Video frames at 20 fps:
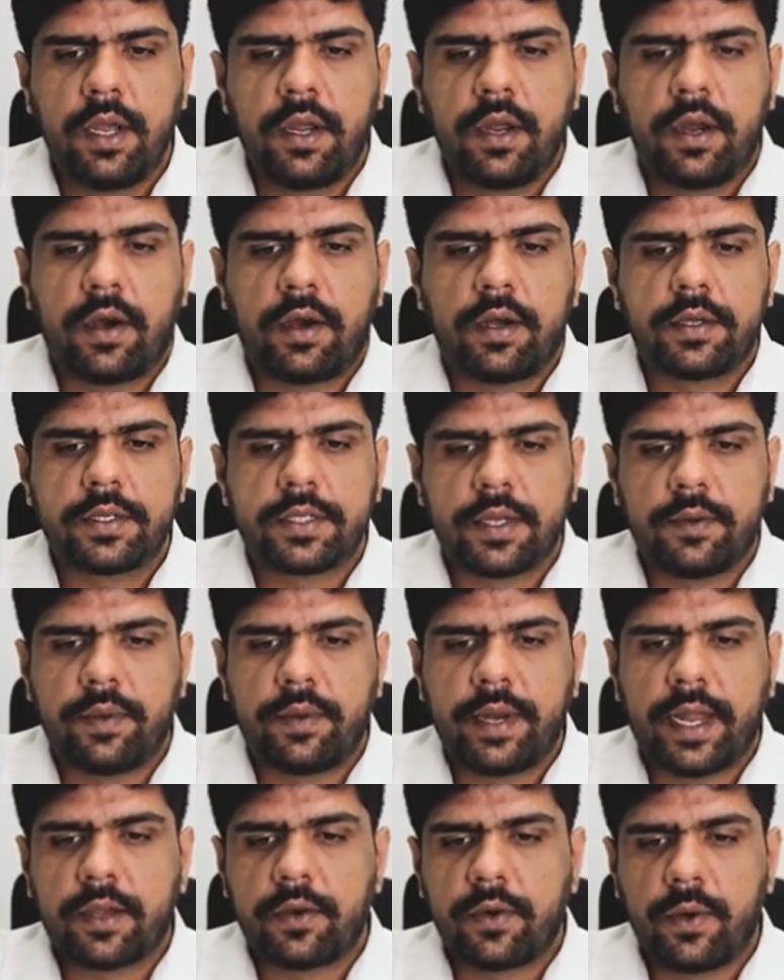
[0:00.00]
or someone
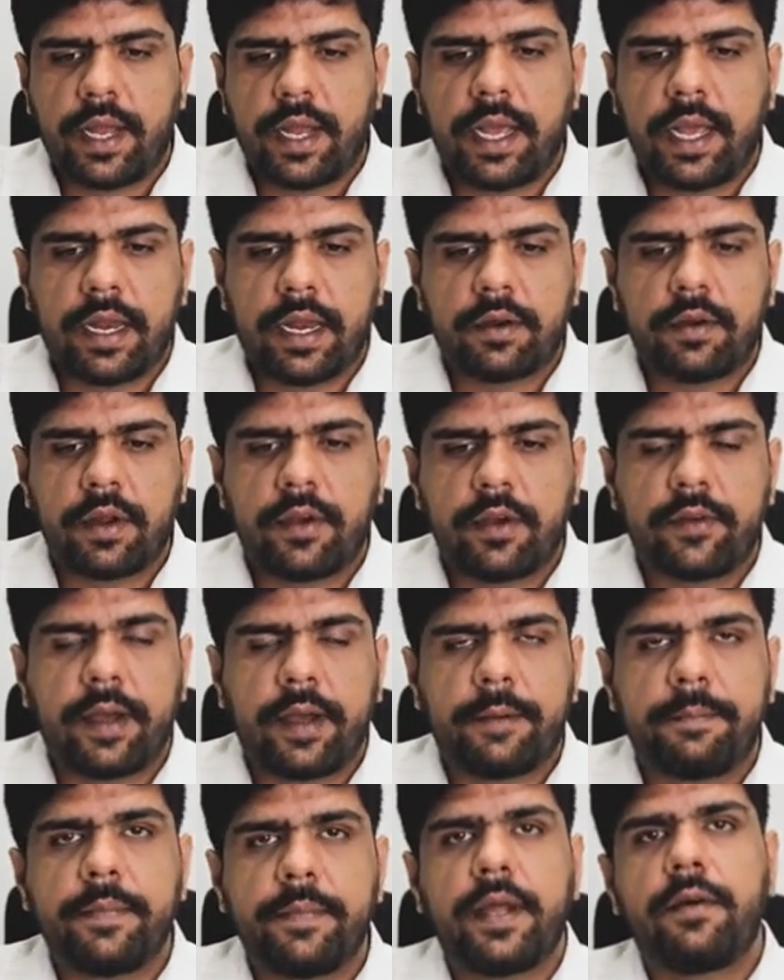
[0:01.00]
like Ola Electric or
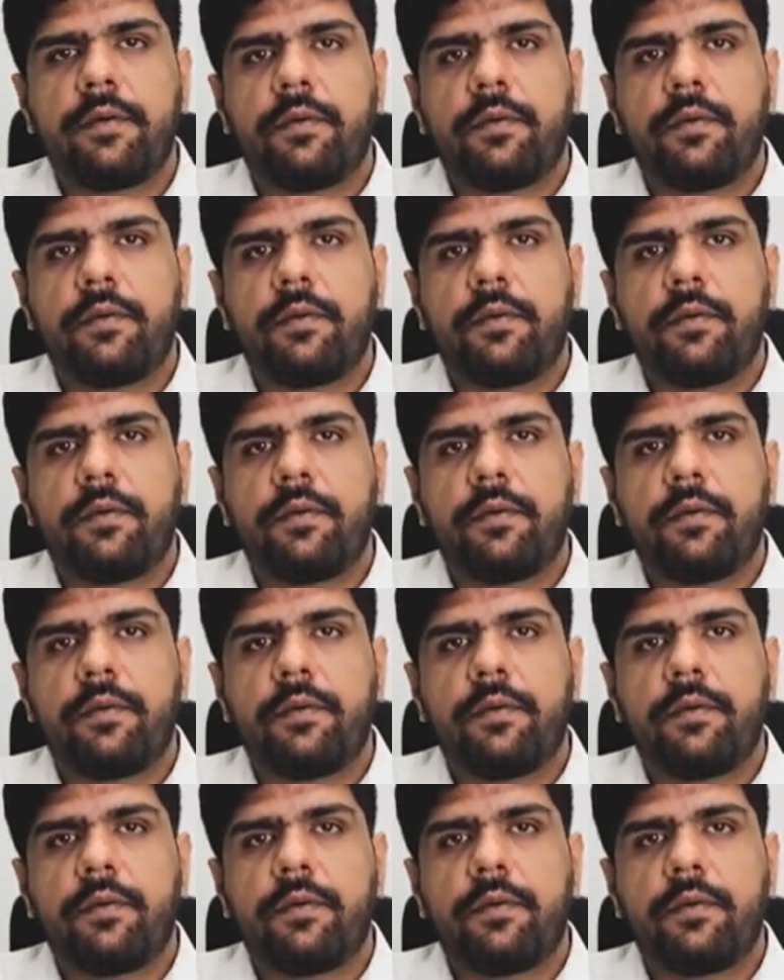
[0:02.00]
Apna,